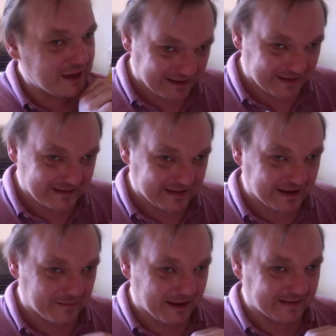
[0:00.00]
This
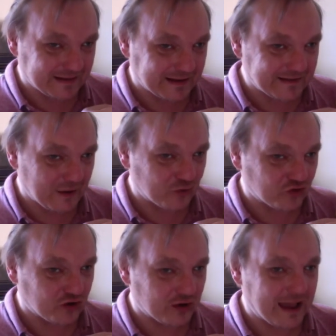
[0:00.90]
sticker basically tells
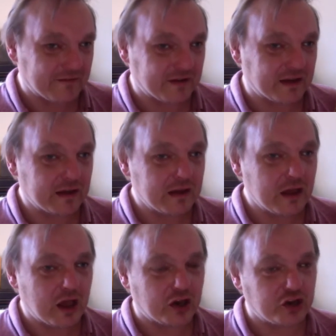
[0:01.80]
you have a
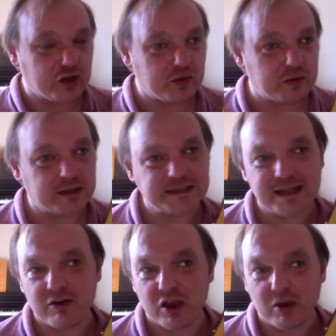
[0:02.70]
new
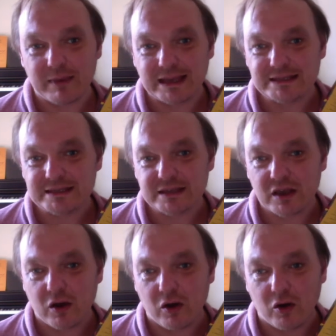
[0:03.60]
stereo mix
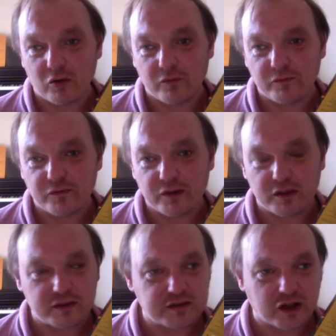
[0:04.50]
of
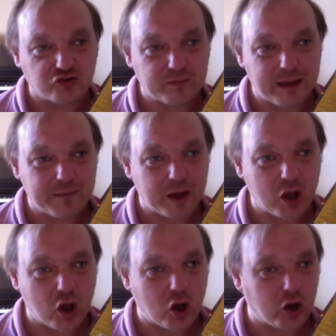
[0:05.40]
Sgt. Pepper
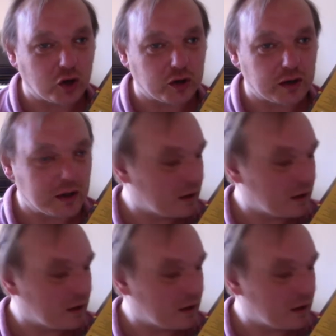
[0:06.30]
on